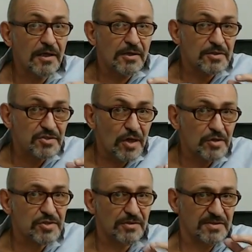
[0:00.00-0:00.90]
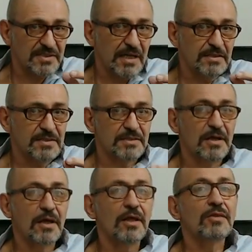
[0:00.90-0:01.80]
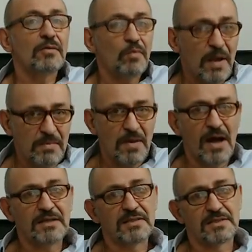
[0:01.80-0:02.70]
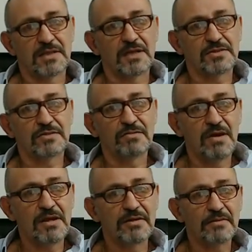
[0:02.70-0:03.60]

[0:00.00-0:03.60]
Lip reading: social sense that we might discuss greed.